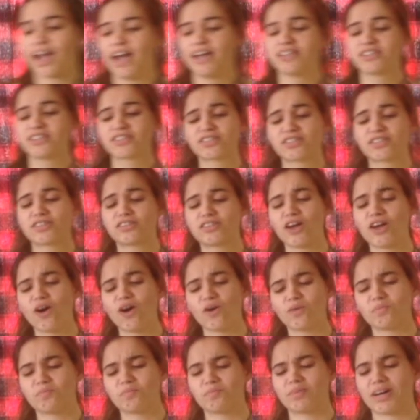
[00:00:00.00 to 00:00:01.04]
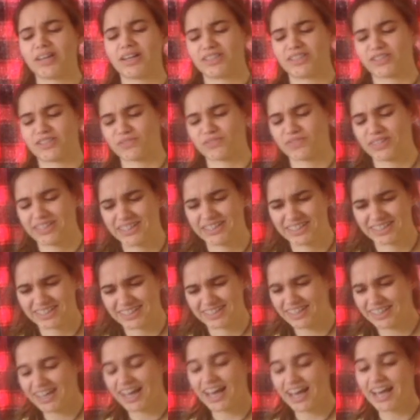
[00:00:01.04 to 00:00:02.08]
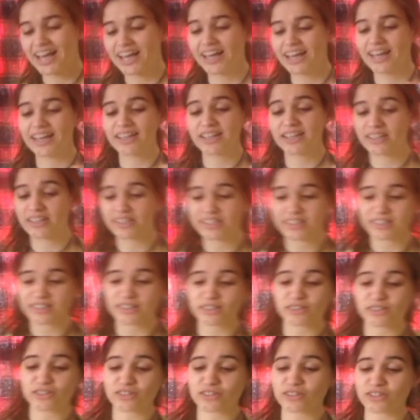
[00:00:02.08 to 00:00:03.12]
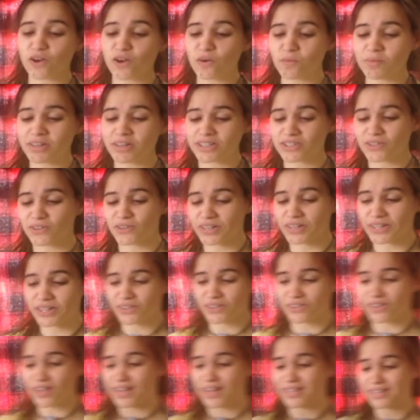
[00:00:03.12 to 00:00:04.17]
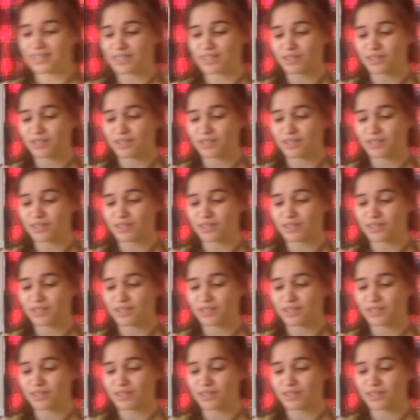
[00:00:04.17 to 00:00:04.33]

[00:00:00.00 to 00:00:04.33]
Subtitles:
So much! And there's still so much oil on this